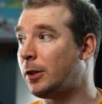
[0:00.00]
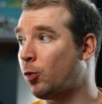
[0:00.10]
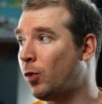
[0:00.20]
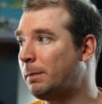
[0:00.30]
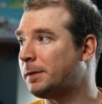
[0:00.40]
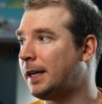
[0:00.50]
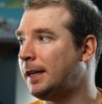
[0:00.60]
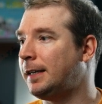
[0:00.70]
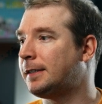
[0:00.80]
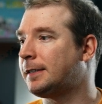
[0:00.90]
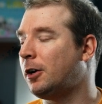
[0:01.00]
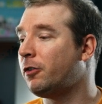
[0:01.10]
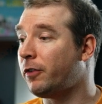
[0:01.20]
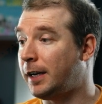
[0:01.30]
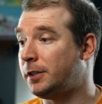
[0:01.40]
the website
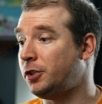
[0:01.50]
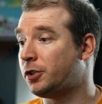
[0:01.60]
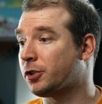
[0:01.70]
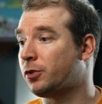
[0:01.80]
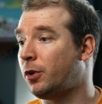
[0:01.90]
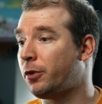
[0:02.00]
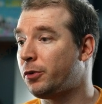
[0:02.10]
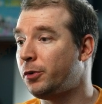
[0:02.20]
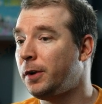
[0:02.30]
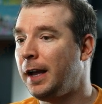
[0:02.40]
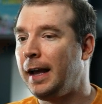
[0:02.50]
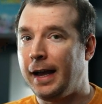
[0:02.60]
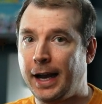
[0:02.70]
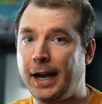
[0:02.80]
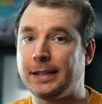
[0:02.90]
itself, as you scroll through,
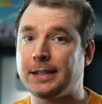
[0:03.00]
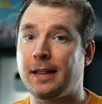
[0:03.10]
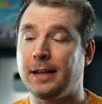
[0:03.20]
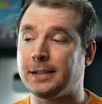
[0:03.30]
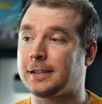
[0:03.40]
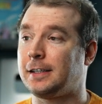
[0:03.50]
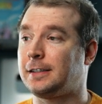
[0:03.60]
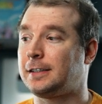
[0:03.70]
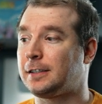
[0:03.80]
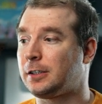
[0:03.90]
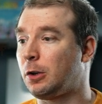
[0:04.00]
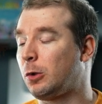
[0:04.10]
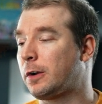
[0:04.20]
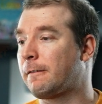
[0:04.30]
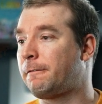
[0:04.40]
has this consistent
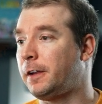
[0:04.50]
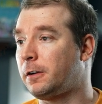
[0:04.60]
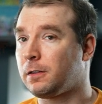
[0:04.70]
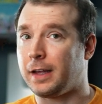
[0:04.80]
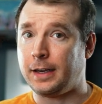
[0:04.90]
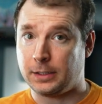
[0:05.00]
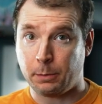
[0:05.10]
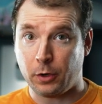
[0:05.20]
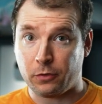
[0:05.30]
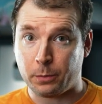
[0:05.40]
look and feel that is both